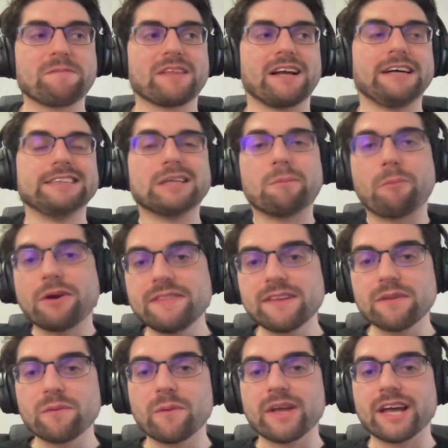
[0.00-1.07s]
At the point
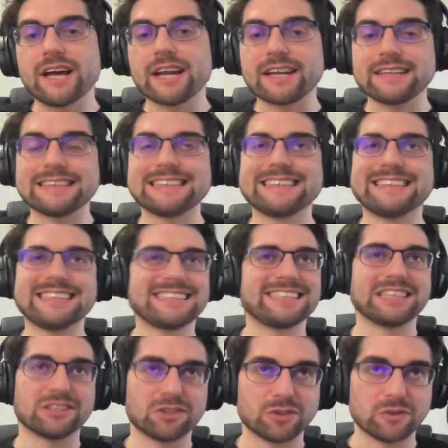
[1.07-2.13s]
that we are, these
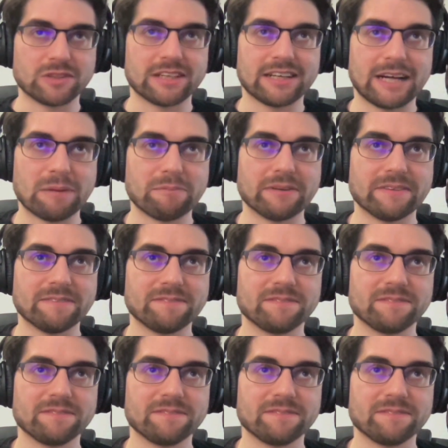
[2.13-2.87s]
things shouldn't happen.